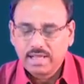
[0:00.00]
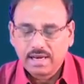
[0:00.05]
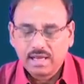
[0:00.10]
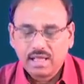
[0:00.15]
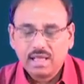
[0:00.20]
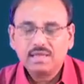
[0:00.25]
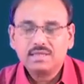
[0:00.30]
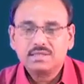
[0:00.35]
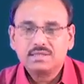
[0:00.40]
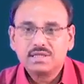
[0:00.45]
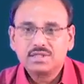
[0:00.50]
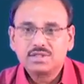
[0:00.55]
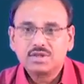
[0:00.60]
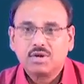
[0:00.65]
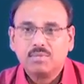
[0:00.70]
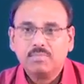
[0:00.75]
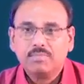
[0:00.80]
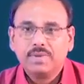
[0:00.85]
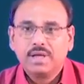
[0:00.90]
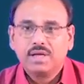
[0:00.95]
analysis
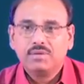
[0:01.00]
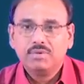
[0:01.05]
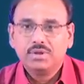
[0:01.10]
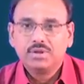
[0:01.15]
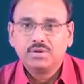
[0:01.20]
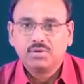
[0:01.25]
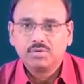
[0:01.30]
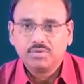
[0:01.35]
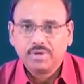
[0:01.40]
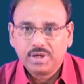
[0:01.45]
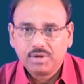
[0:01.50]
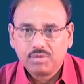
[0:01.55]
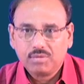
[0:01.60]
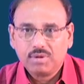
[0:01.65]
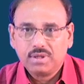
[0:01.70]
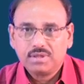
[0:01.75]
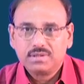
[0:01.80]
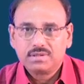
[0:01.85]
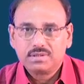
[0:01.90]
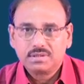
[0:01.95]
compare with
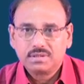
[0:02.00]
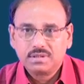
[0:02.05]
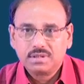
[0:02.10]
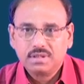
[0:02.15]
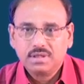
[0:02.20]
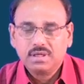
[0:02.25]
autoencoders?